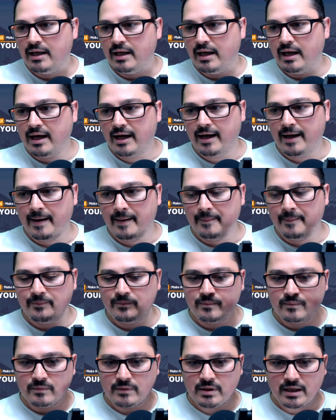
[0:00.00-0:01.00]
Um, yeah.
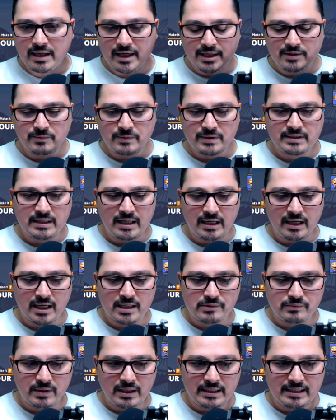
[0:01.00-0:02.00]
Clint was saying
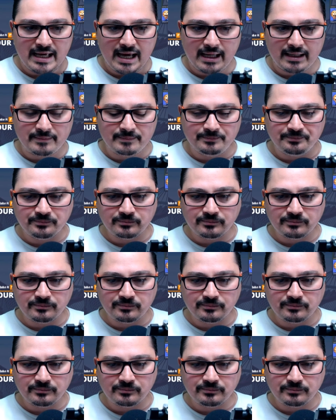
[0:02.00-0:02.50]
as well that